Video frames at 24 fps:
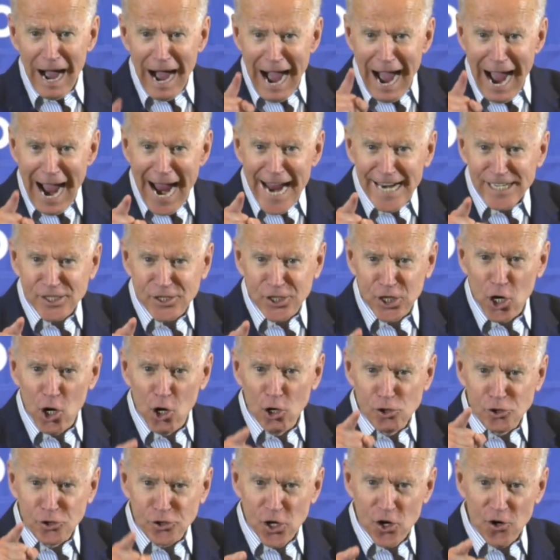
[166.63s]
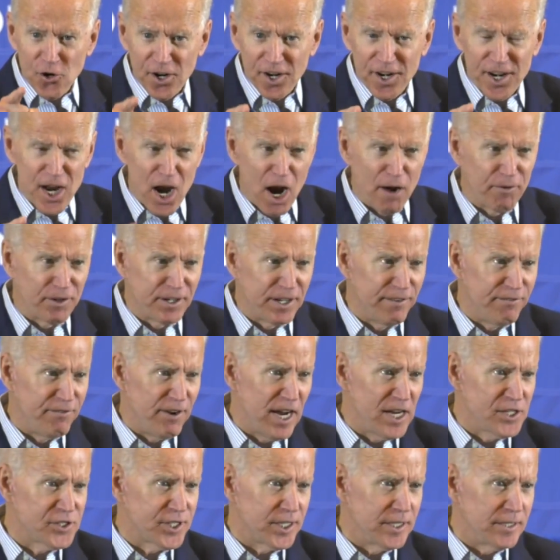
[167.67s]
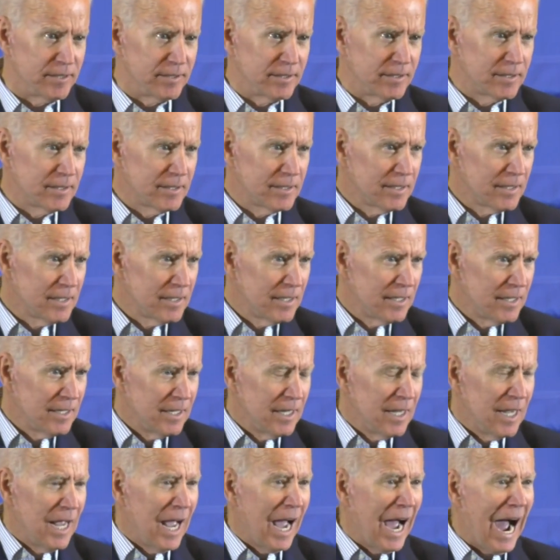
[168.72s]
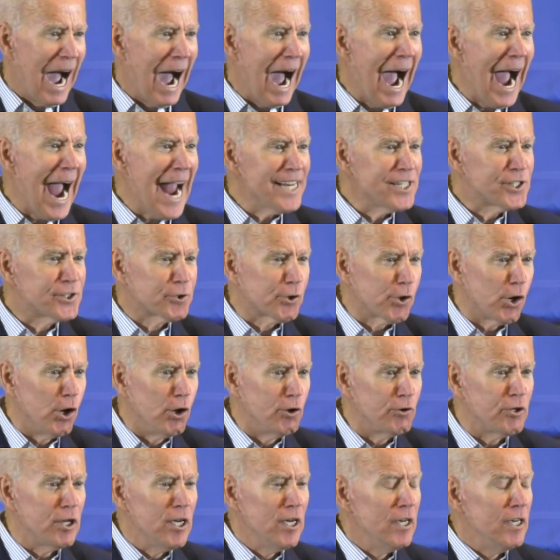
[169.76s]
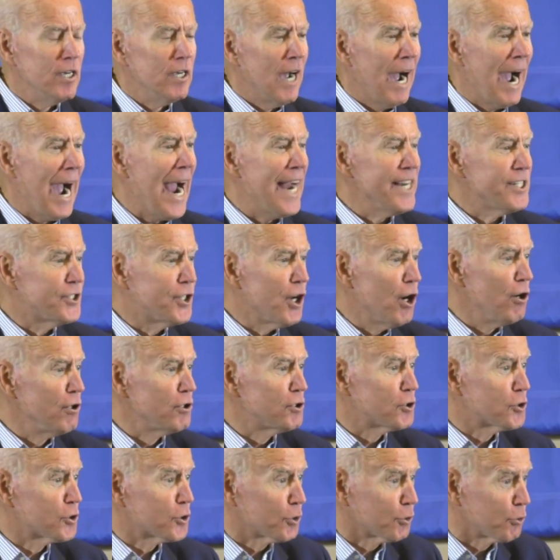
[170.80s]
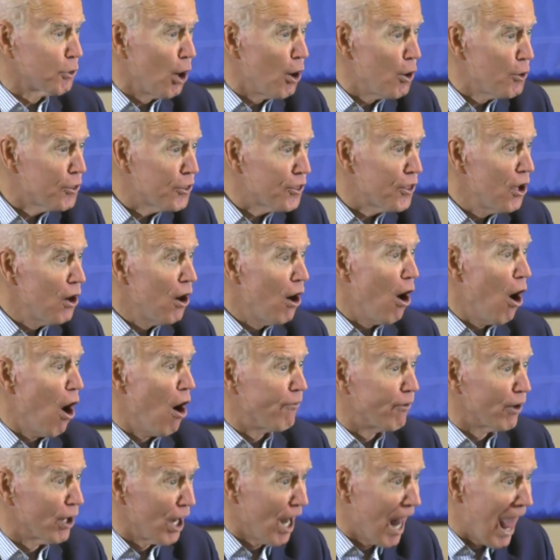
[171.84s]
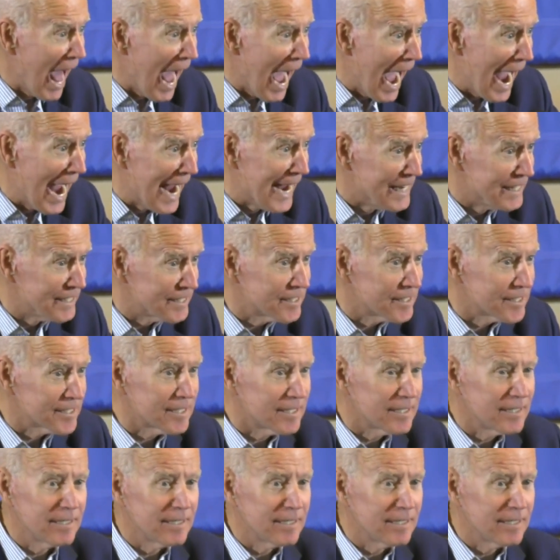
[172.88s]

I choose unity over division. I choose truth over lies.